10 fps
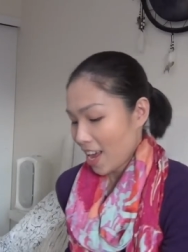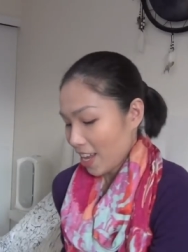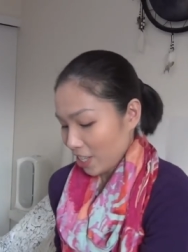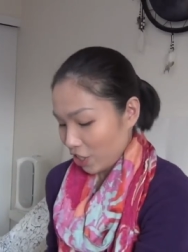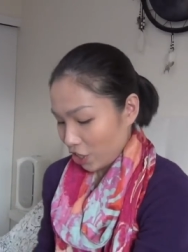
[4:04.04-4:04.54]

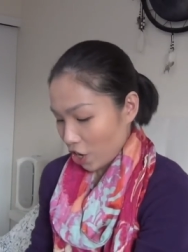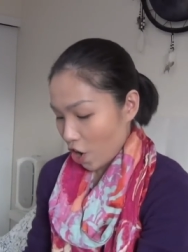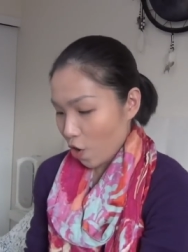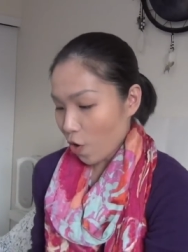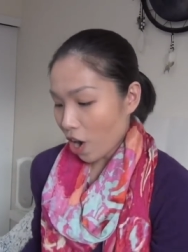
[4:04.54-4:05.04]

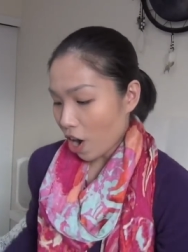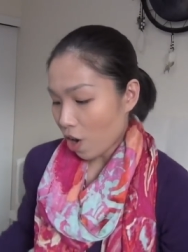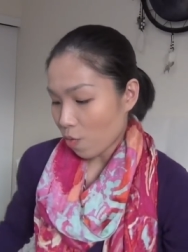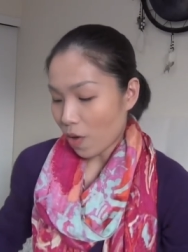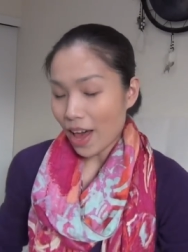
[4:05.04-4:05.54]
So
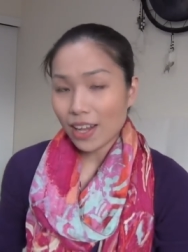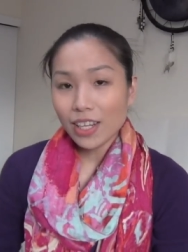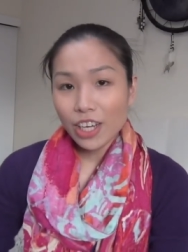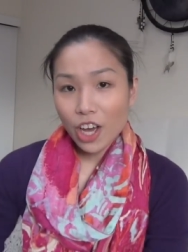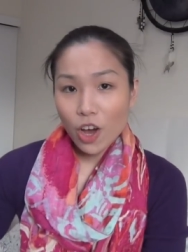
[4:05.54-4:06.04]
a
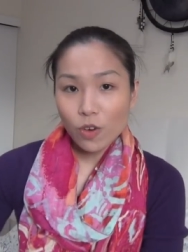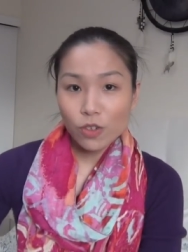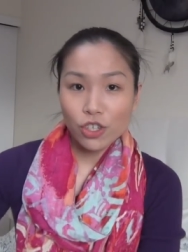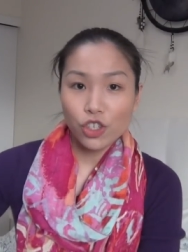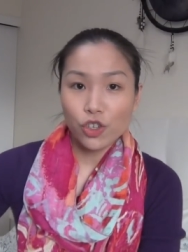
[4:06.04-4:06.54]
while
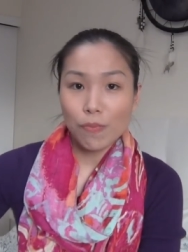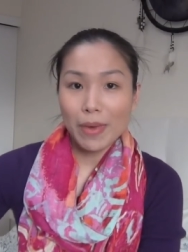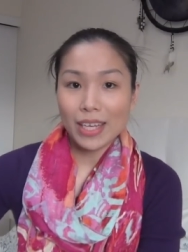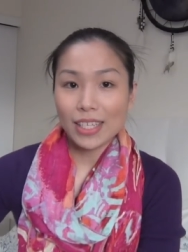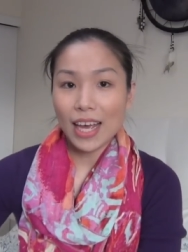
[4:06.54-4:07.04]
ago, Shoe
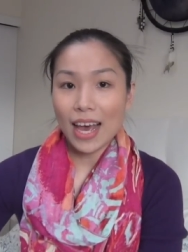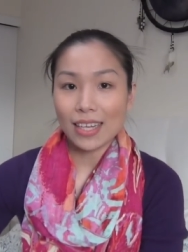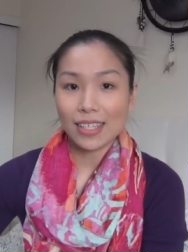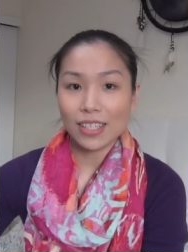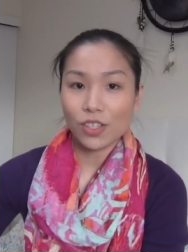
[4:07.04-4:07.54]
Mint
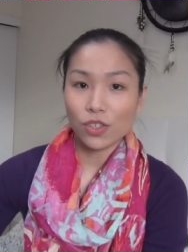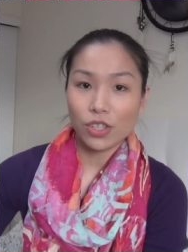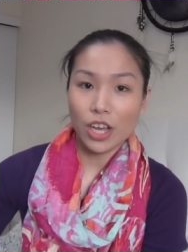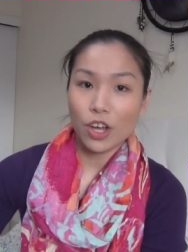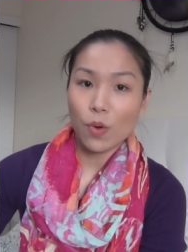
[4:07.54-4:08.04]
has this
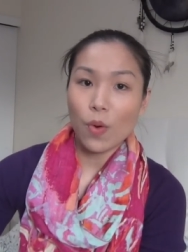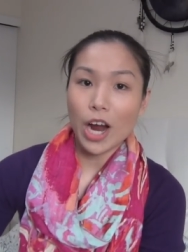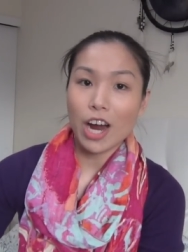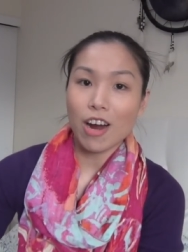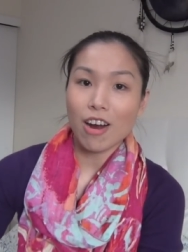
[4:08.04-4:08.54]
thing
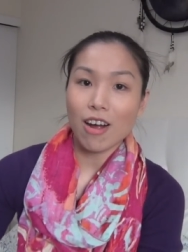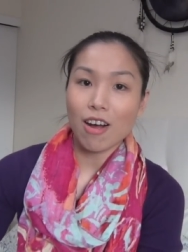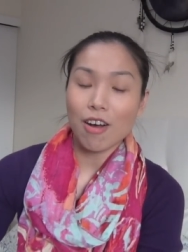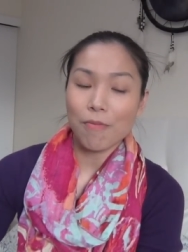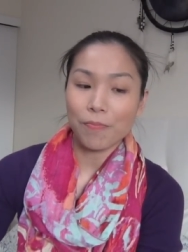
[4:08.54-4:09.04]
where
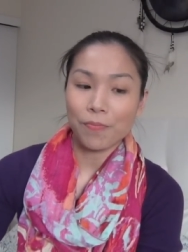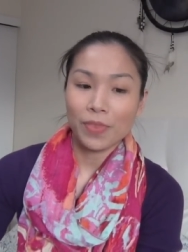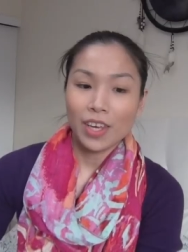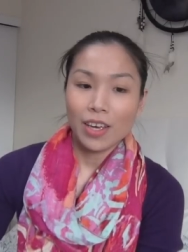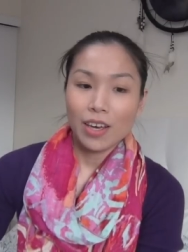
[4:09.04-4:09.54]
um,
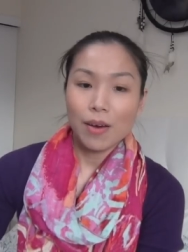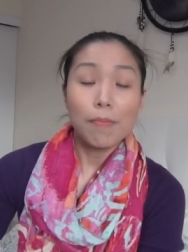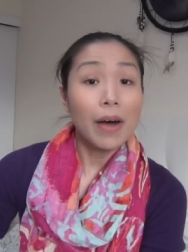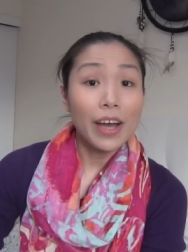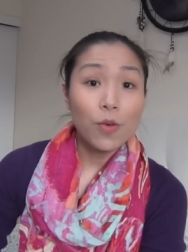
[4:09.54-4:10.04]

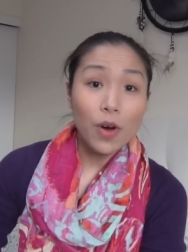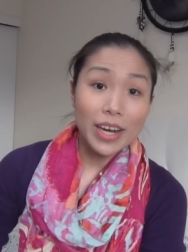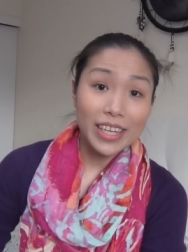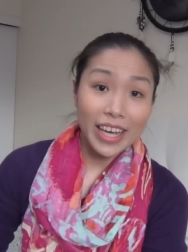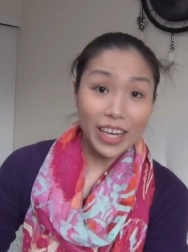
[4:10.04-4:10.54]
buy
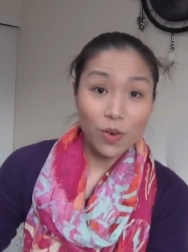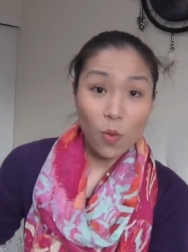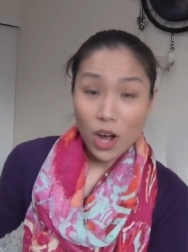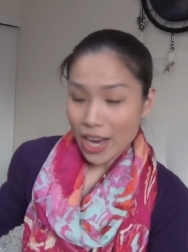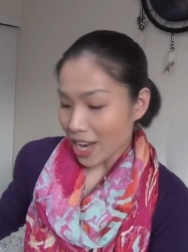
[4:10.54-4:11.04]
one, get
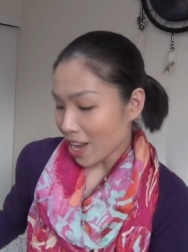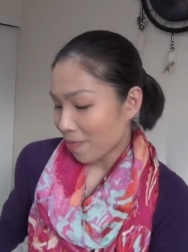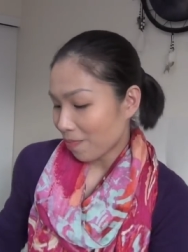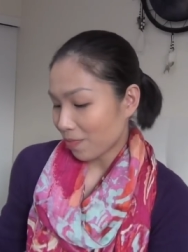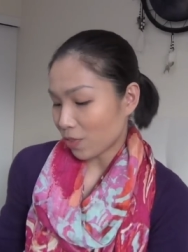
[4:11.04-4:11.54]
one.
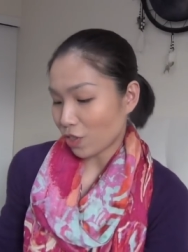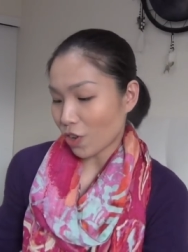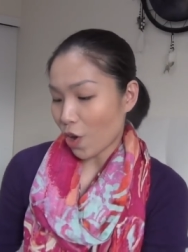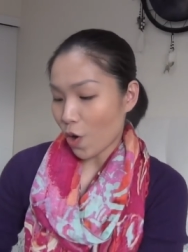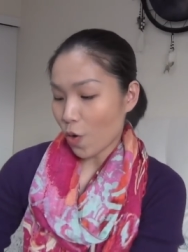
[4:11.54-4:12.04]

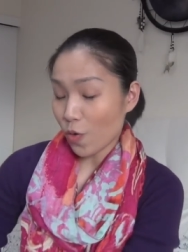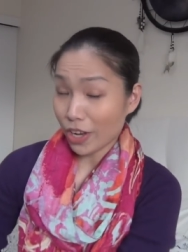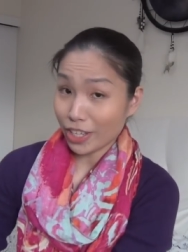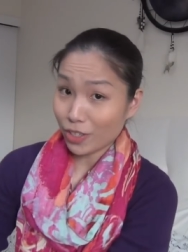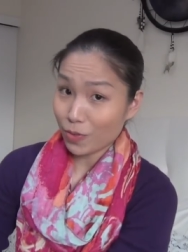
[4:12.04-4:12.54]
So
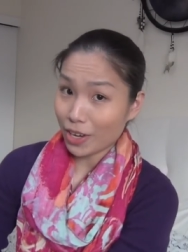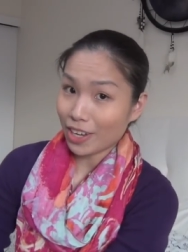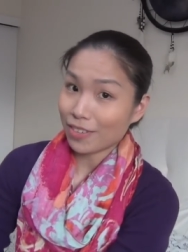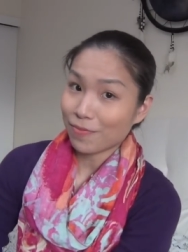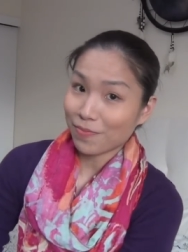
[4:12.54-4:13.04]
guess
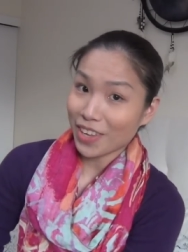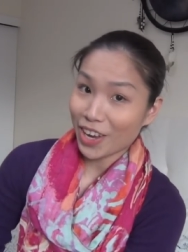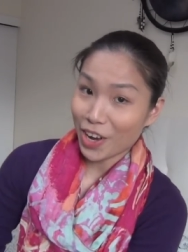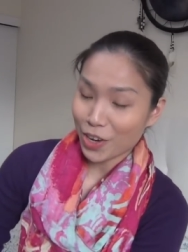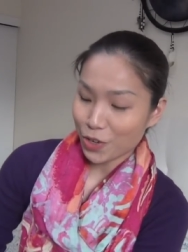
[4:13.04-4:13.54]
what?
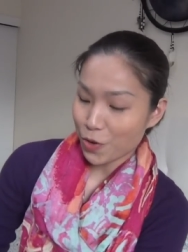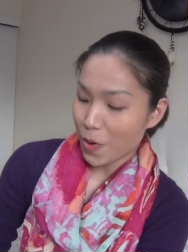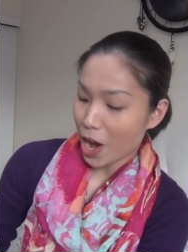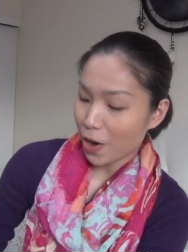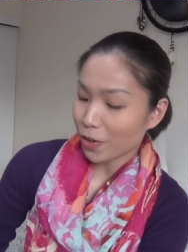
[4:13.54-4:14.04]
I got two
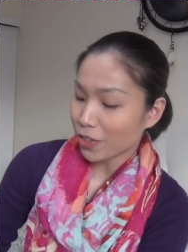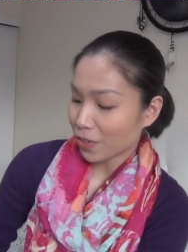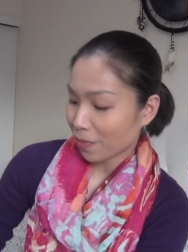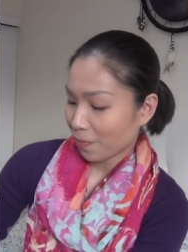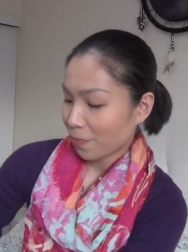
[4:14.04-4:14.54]
pairs.